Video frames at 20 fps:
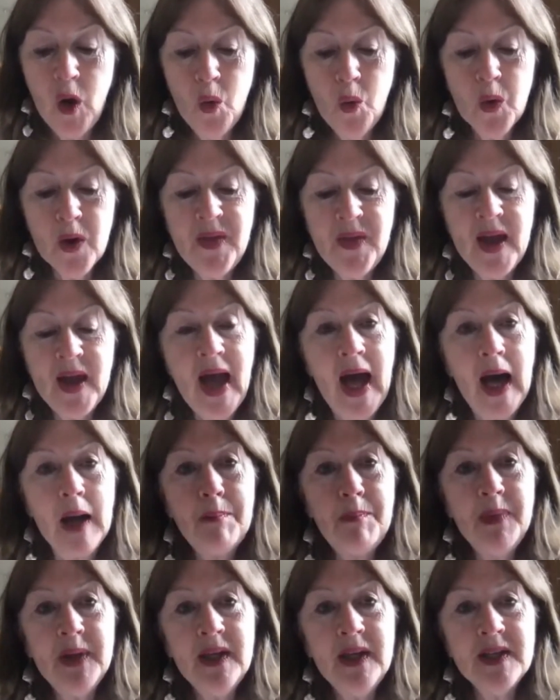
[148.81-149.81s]
Were they
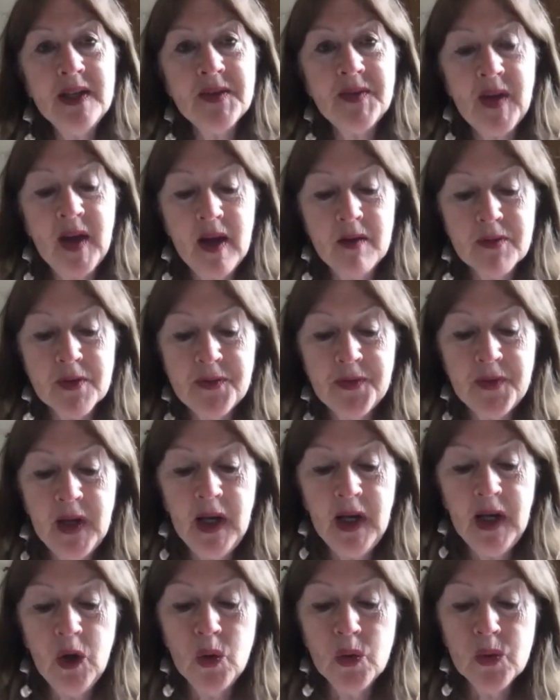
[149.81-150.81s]
happy? Did they ever
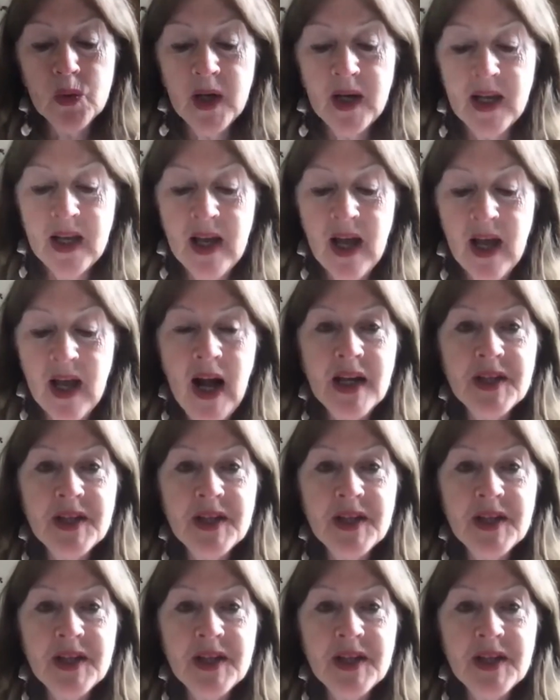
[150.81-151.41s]
feel lonely?